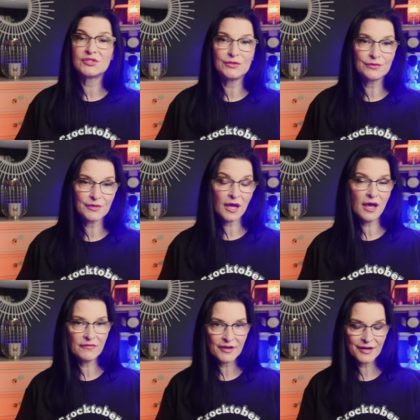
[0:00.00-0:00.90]
to
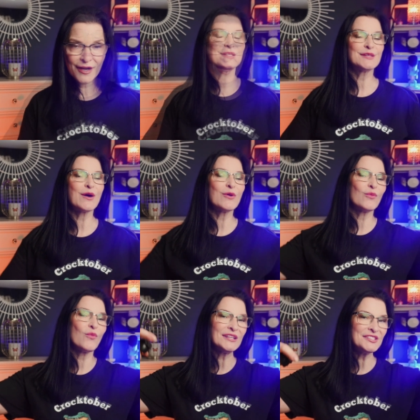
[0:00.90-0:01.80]
recover. So,
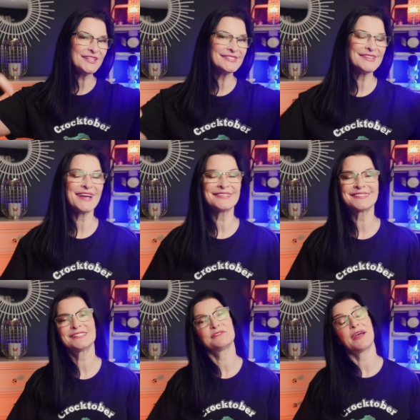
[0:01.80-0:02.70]
watch these
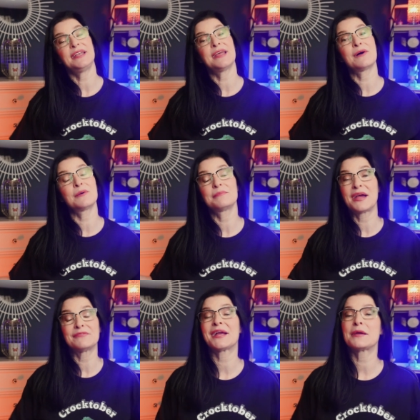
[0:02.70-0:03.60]
next to find out my
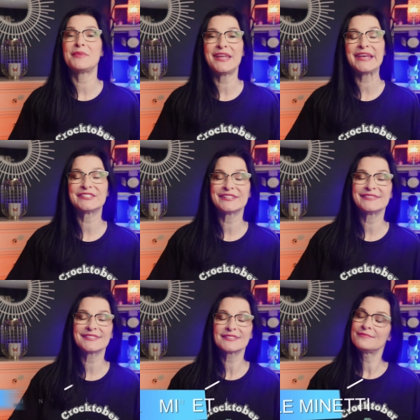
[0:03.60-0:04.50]

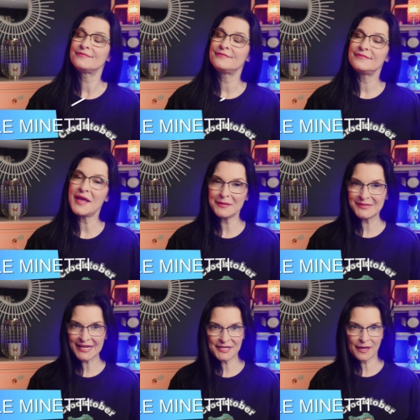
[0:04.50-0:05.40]
recommendations. I'm
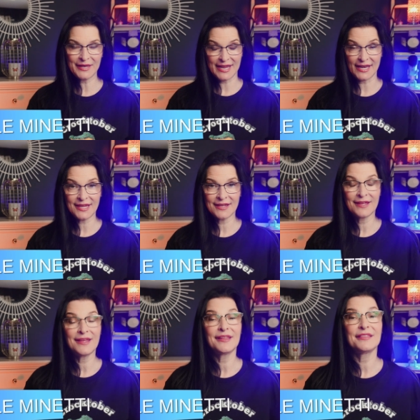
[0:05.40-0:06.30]
Danielle Manetti.
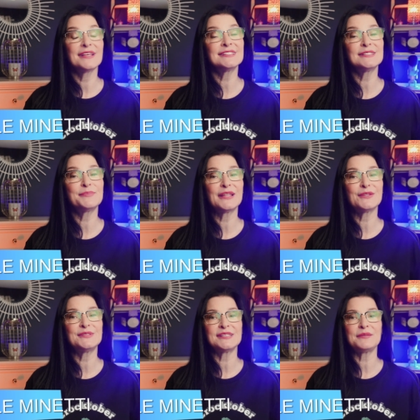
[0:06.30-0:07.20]
This has been
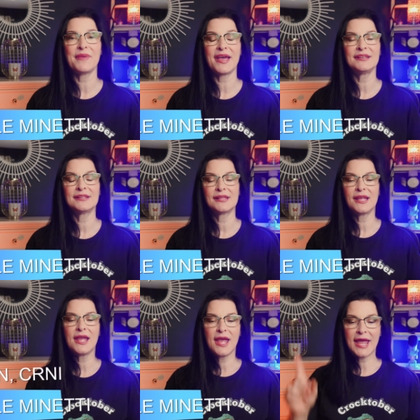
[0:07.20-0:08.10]
Lucid Med.
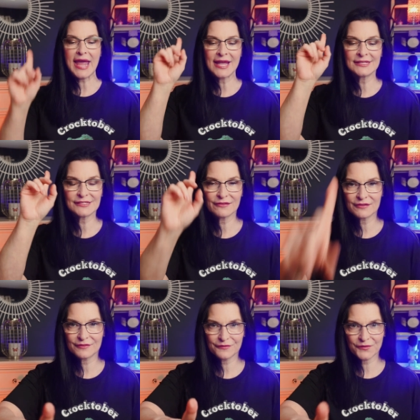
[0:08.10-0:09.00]
And
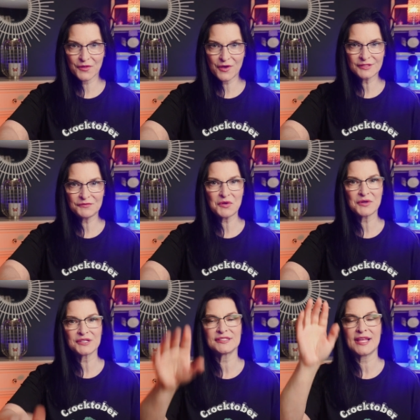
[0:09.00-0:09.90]
for those
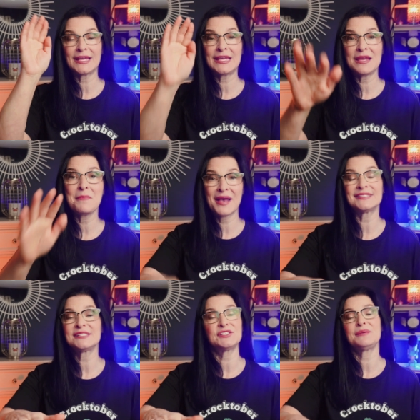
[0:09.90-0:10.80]
viewers that keep
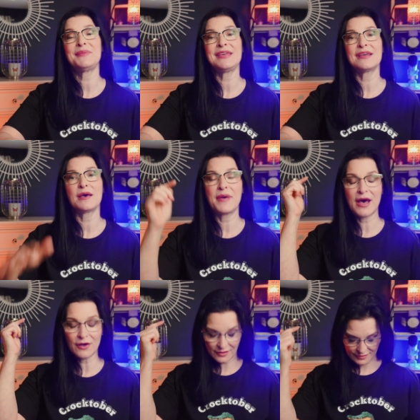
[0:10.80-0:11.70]
messaging me
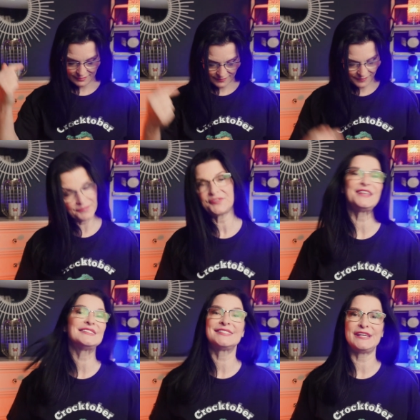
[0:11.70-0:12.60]
about
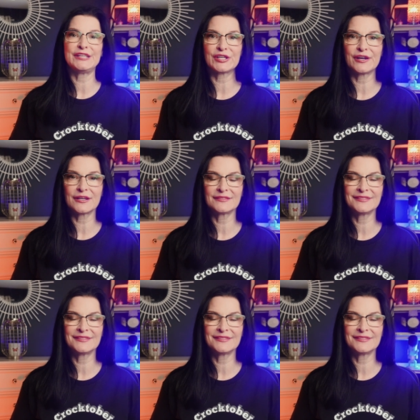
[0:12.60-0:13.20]
this t-shirt.